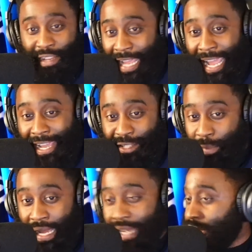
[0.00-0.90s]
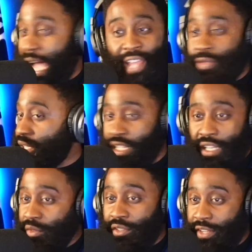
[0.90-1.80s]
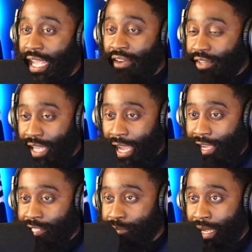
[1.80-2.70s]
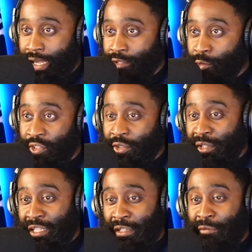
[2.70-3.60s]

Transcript: Gas mask. I think even if he have a gas mask with uh,